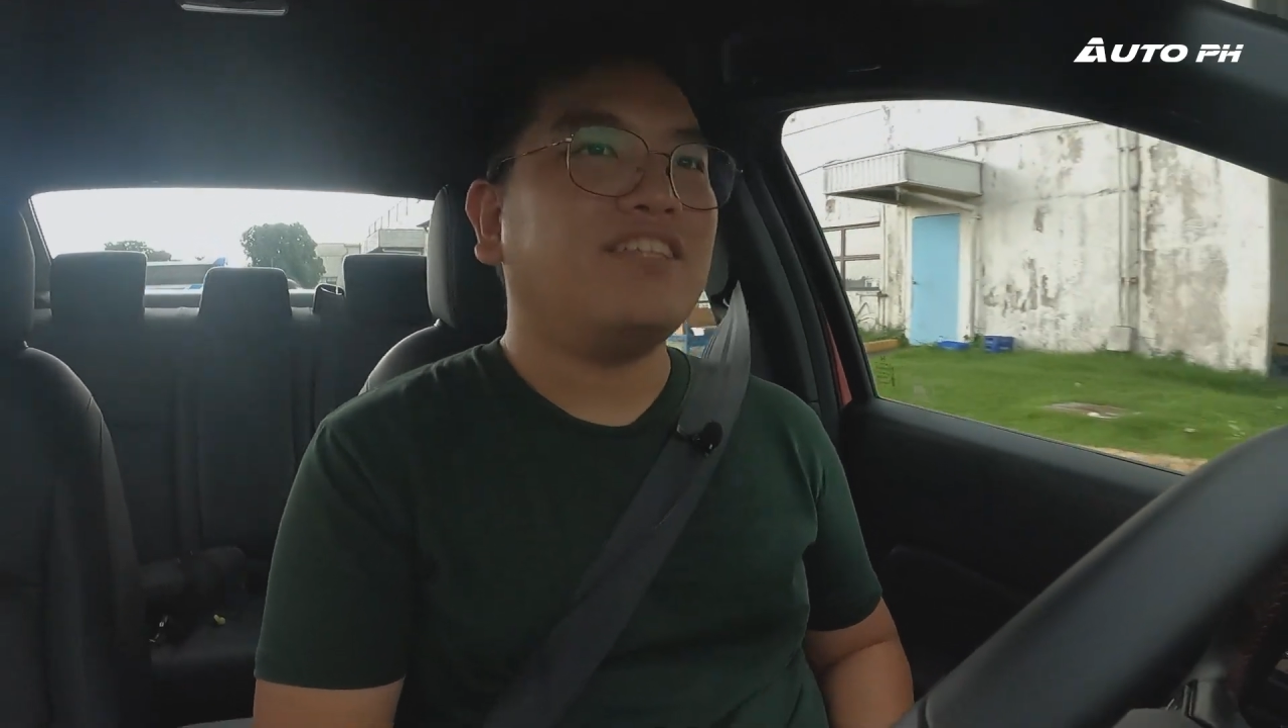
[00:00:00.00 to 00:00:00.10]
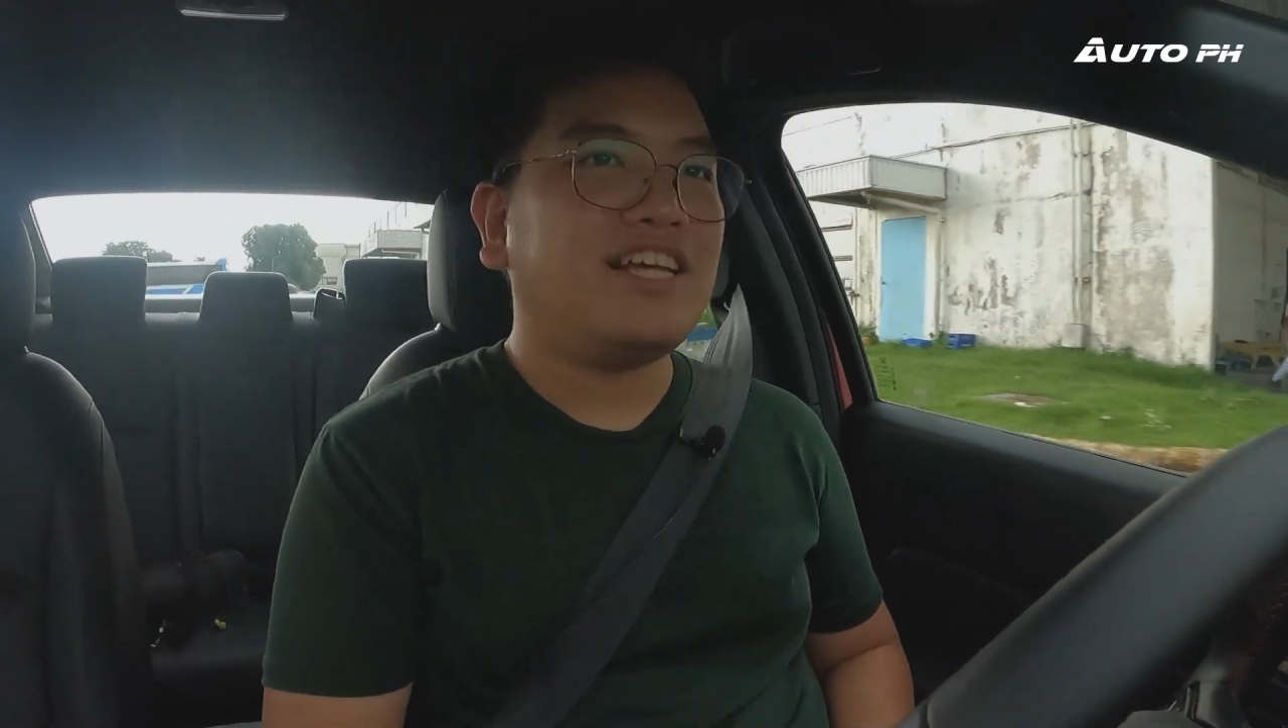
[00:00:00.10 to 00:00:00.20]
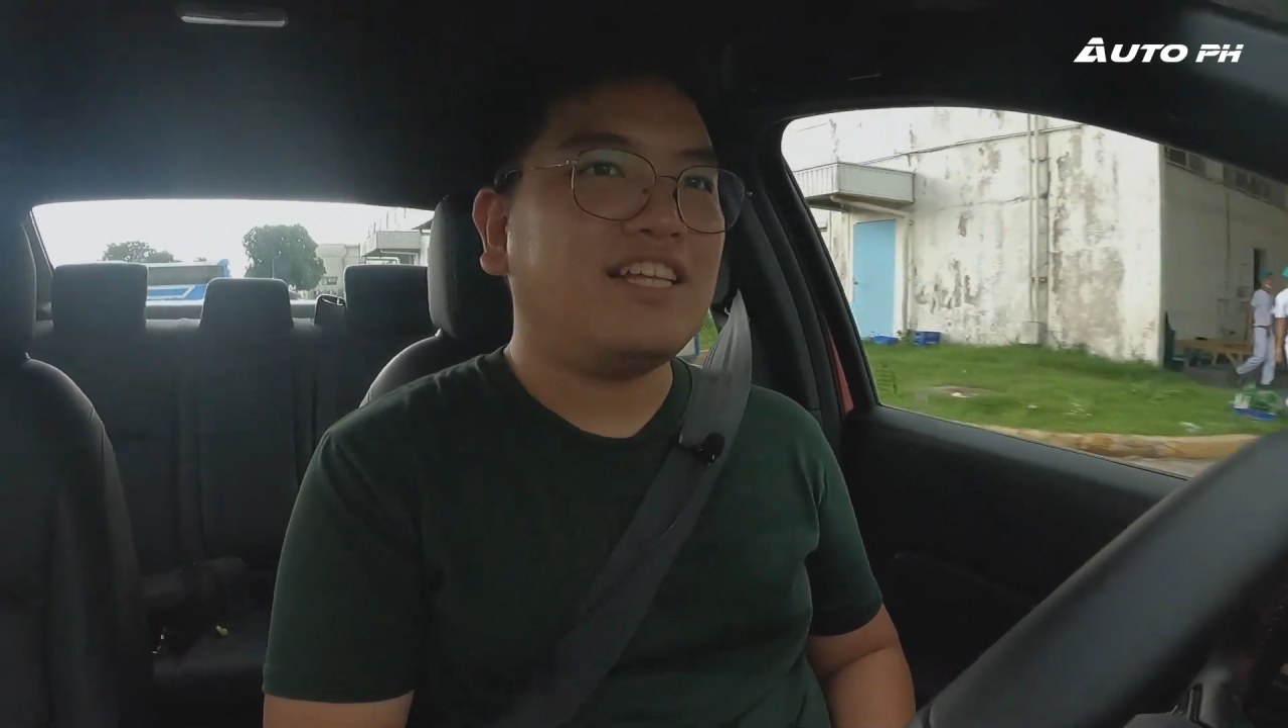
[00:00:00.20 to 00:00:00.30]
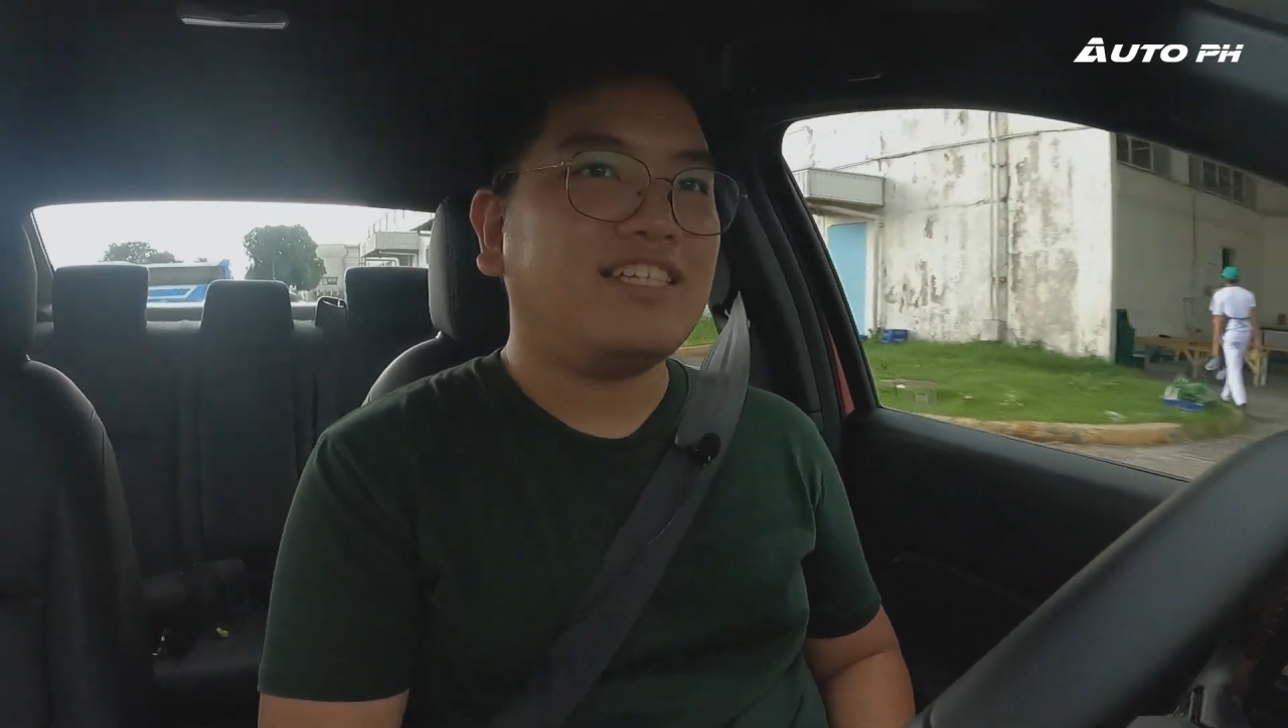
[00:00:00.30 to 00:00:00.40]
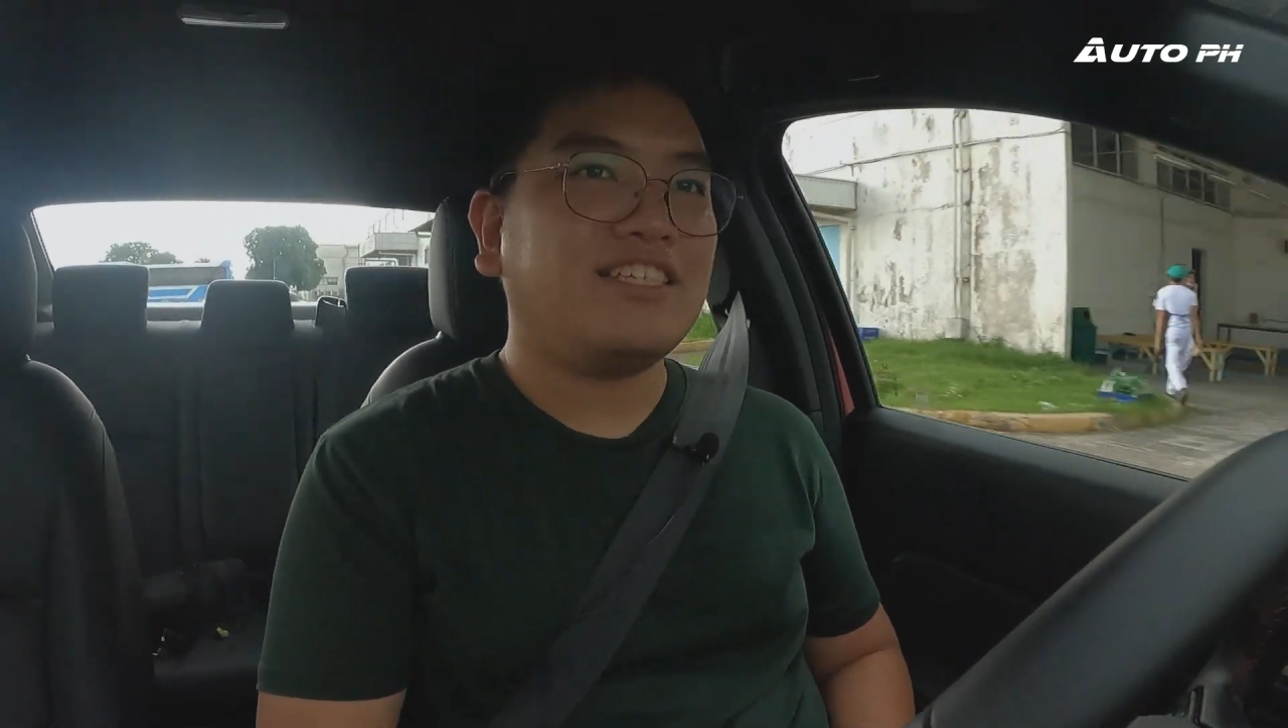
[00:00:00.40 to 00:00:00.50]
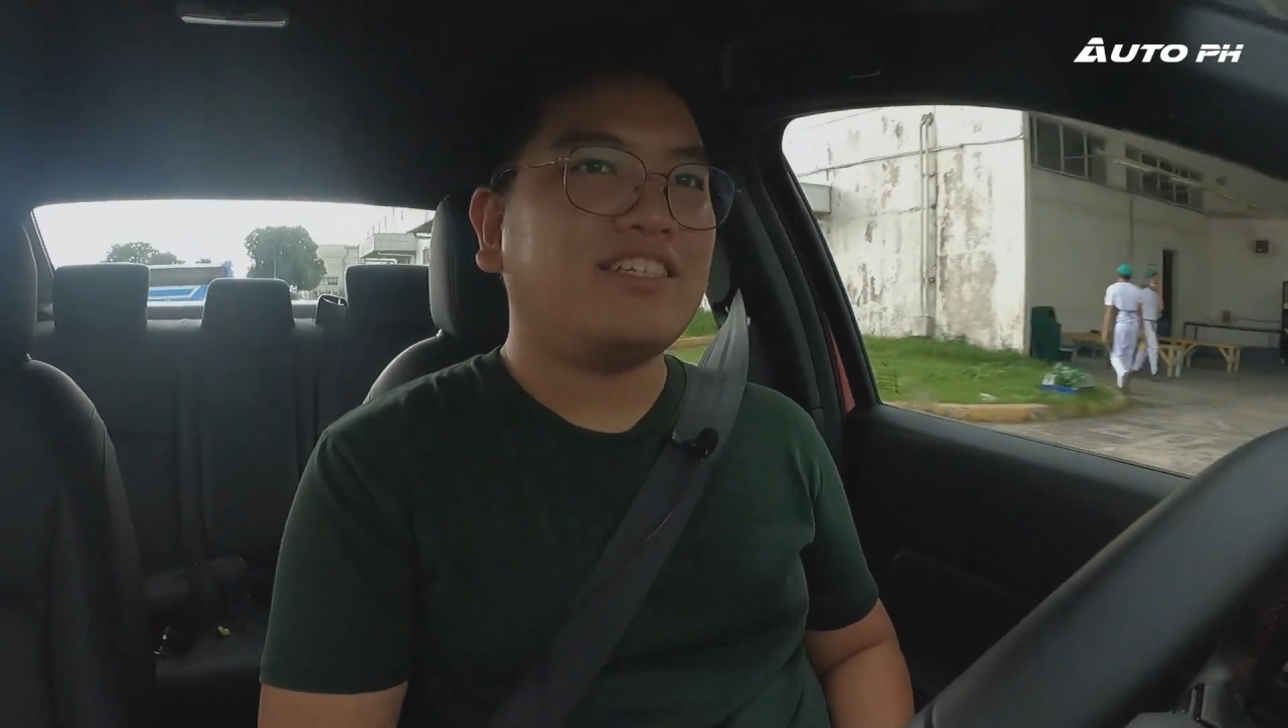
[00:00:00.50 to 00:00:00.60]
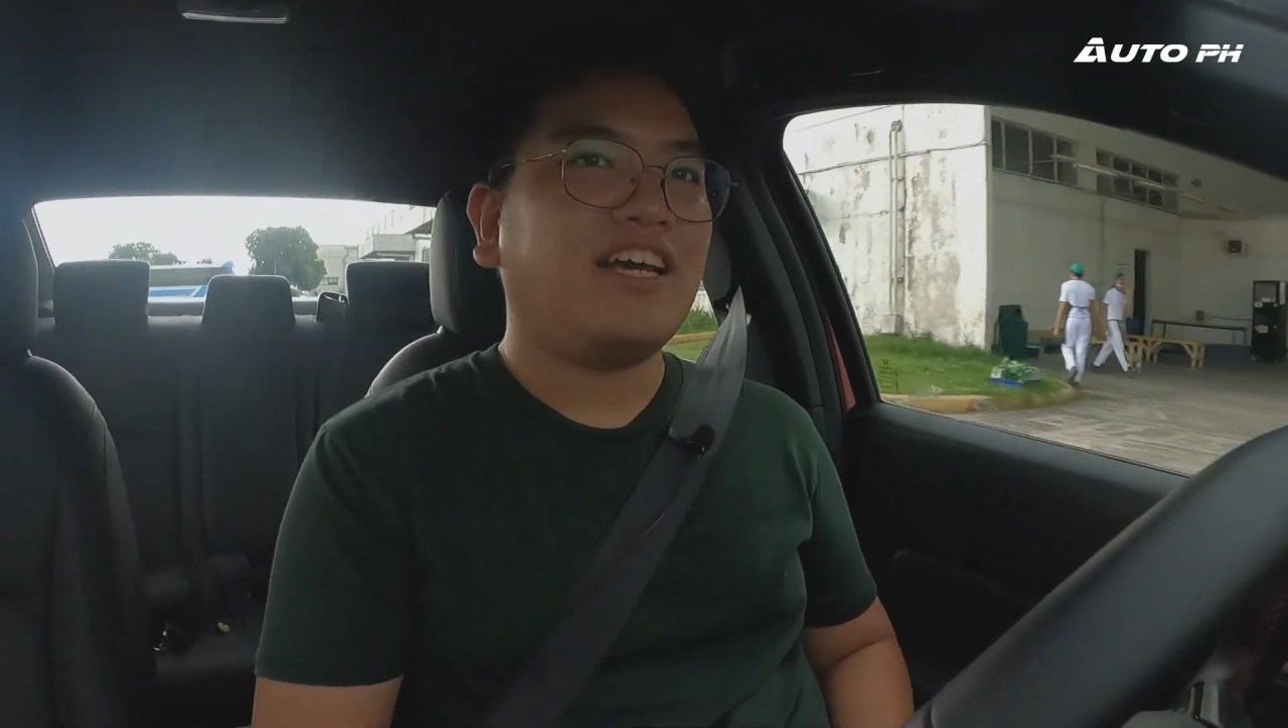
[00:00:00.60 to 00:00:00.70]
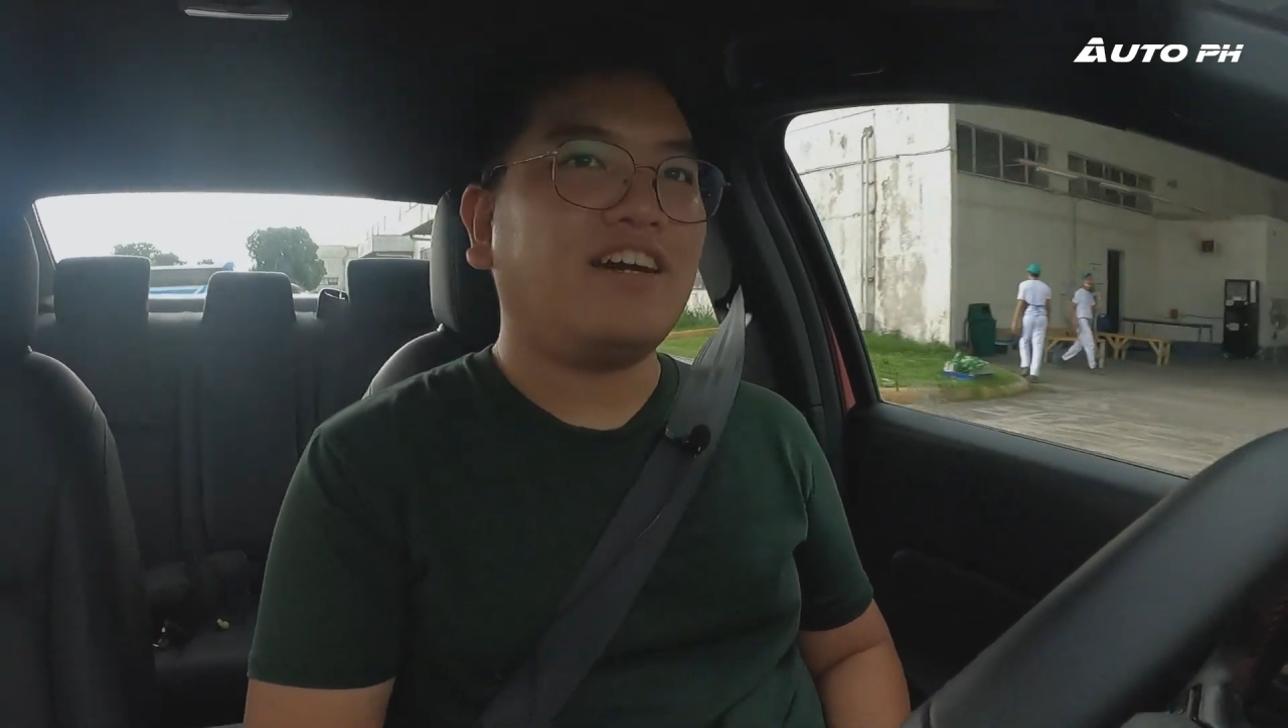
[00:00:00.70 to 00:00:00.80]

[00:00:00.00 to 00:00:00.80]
tell us